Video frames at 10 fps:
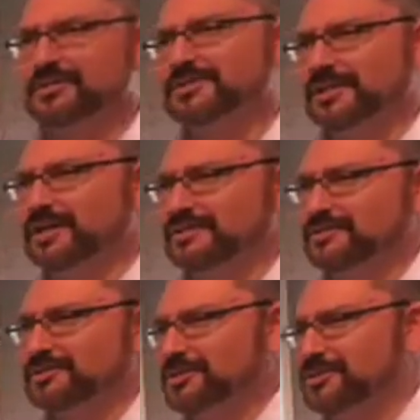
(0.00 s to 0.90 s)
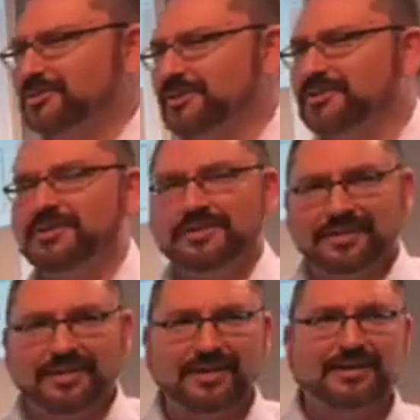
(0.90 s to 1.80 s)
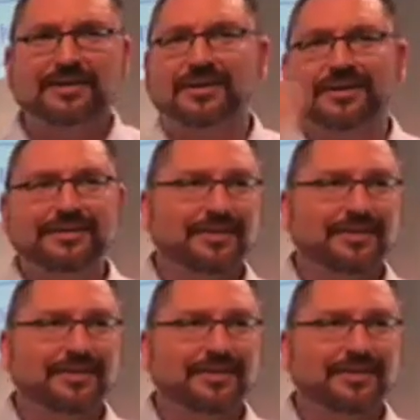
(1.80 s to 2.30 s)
close cousins to lunatic or